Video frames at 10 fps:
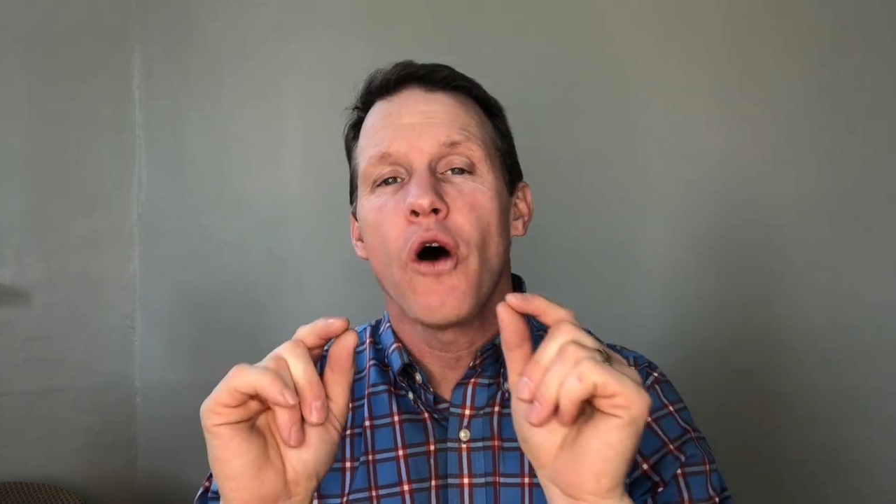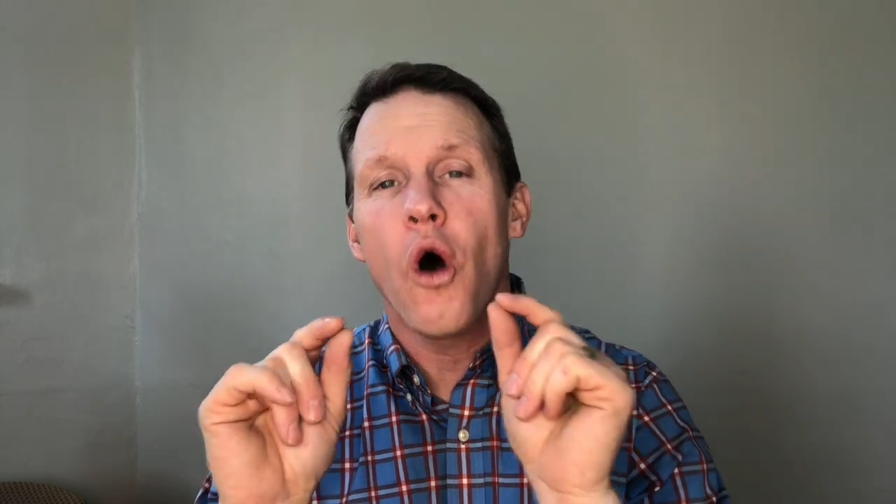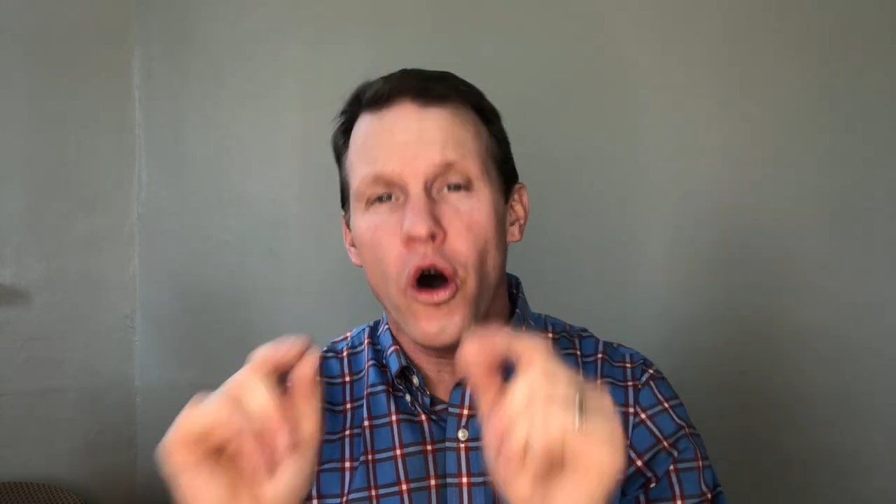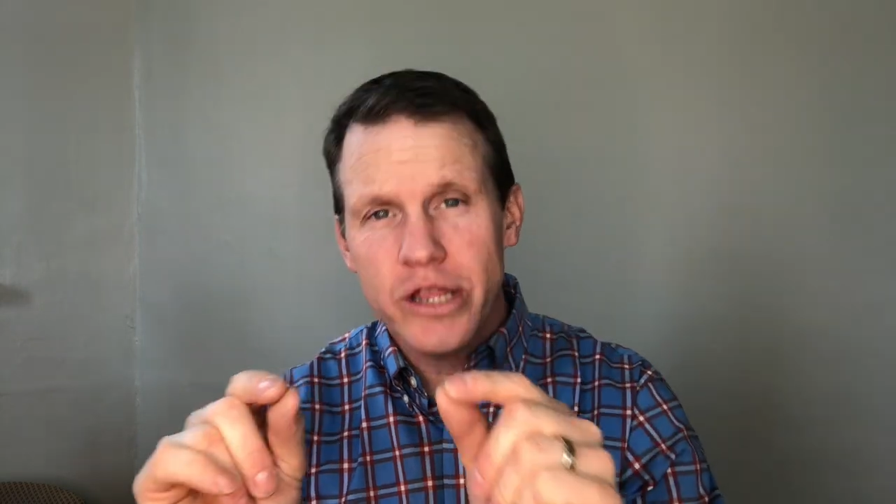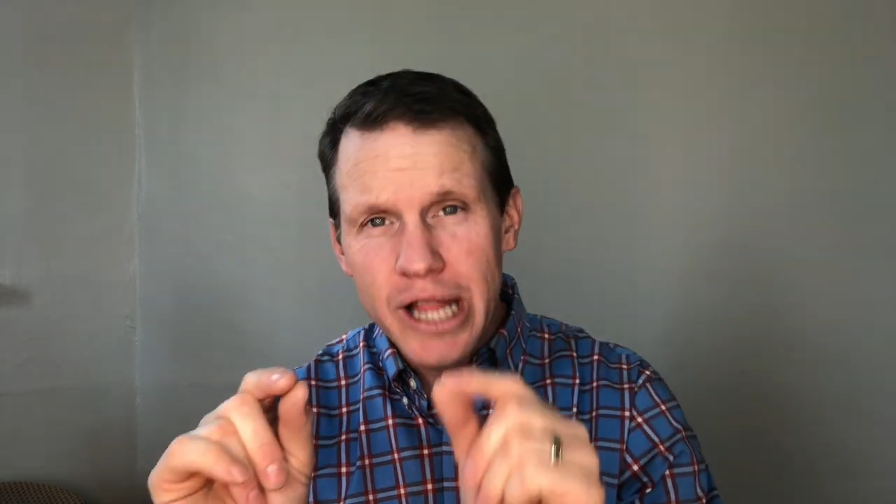
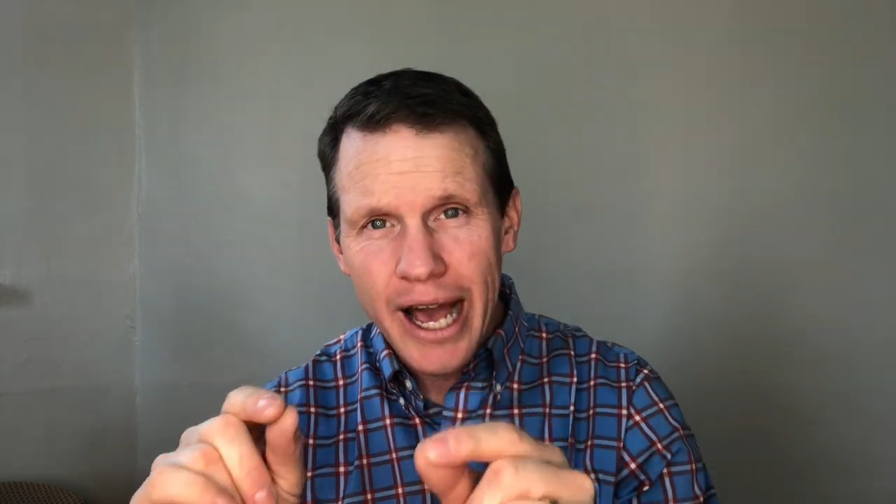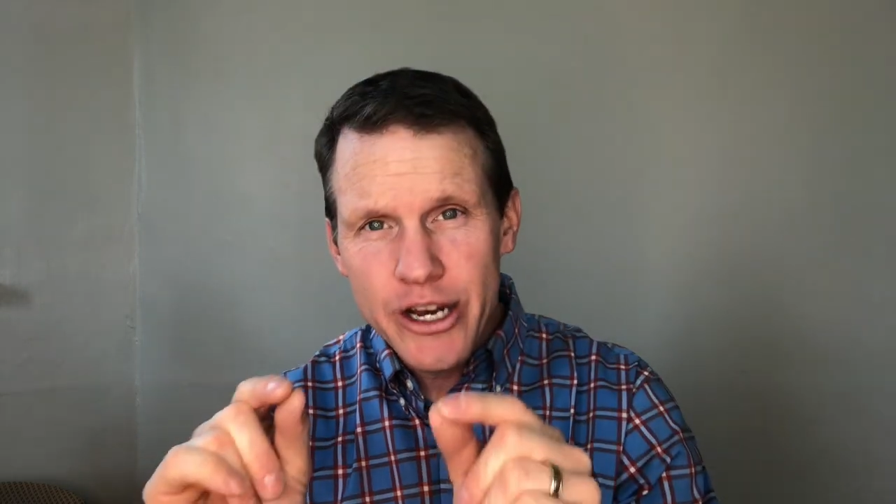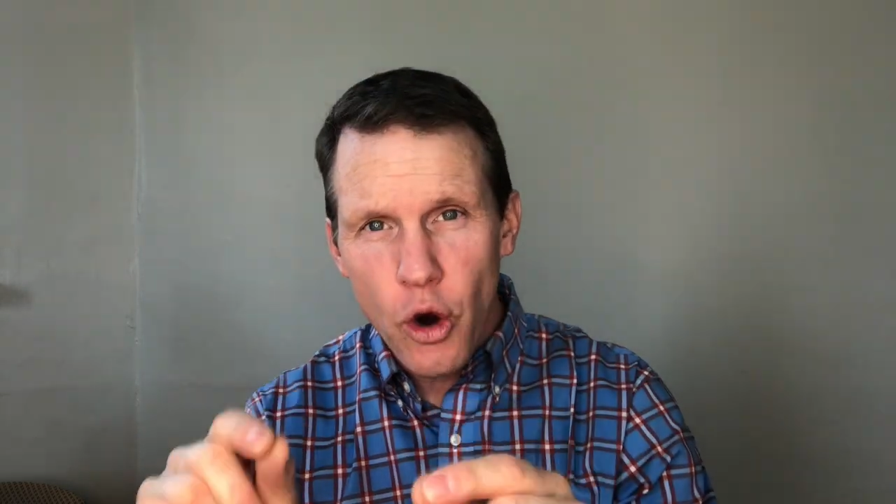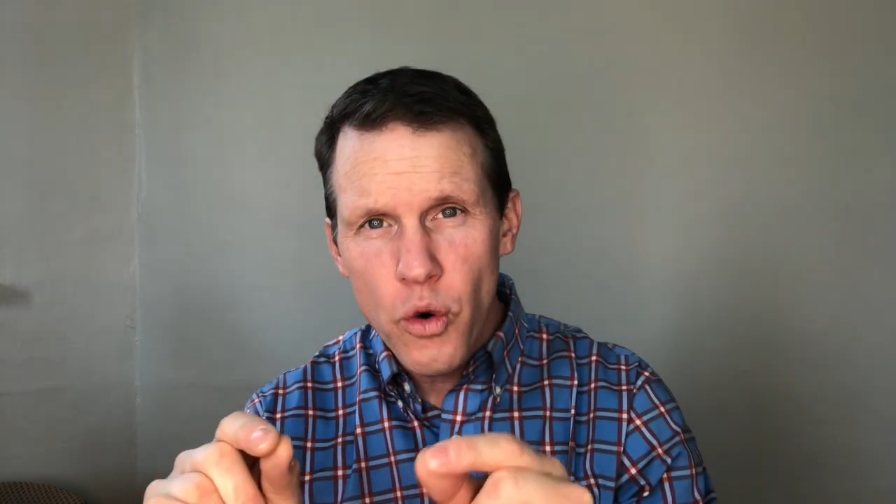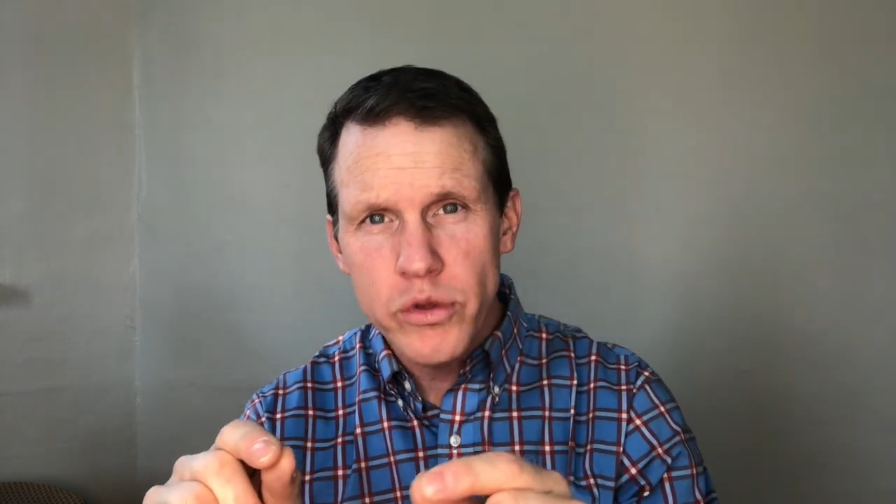online
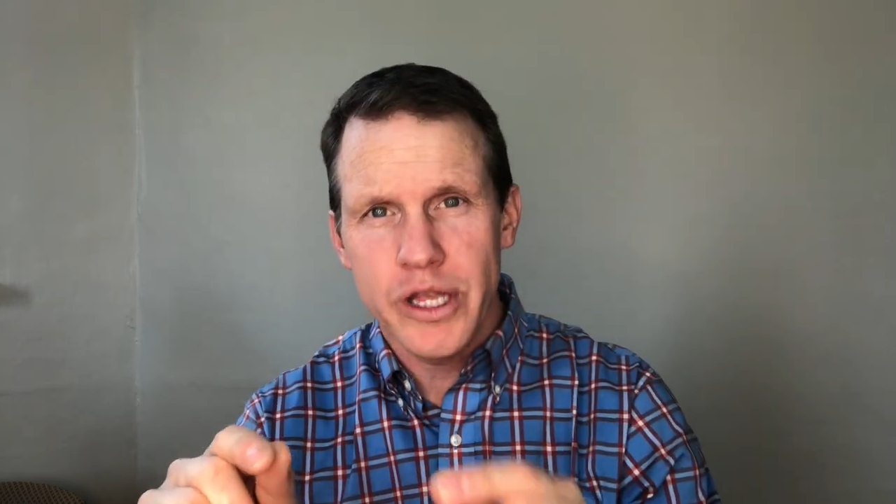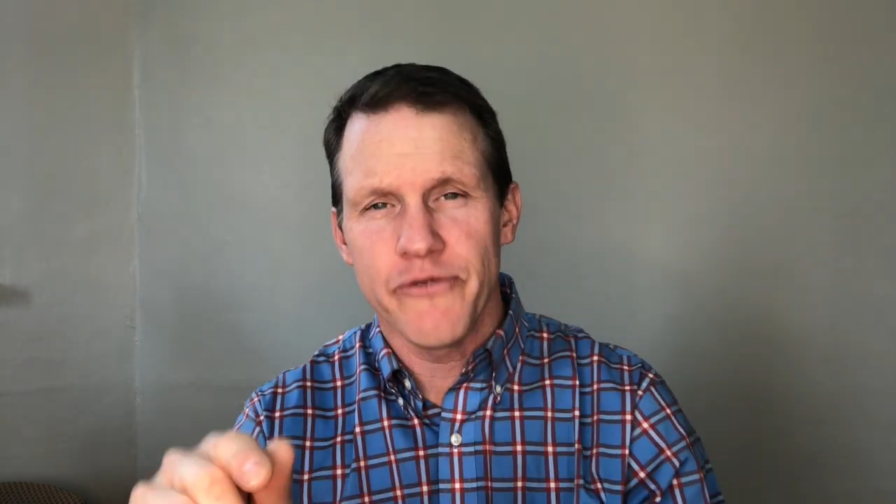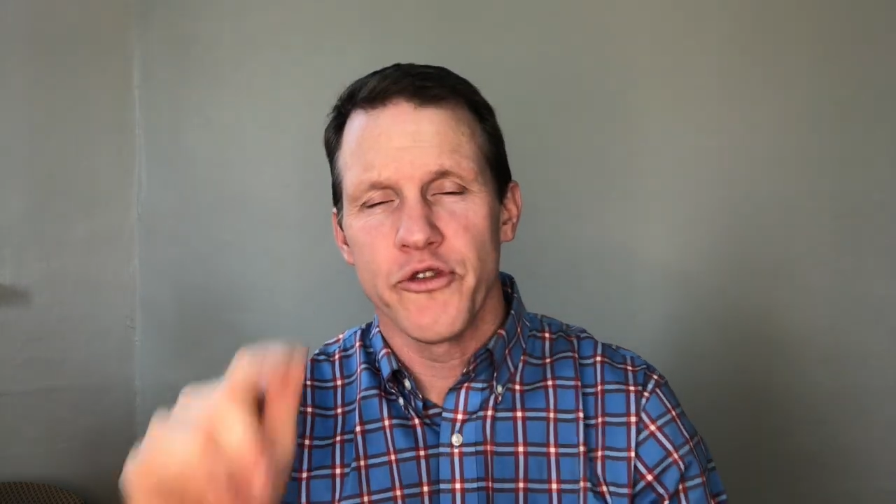only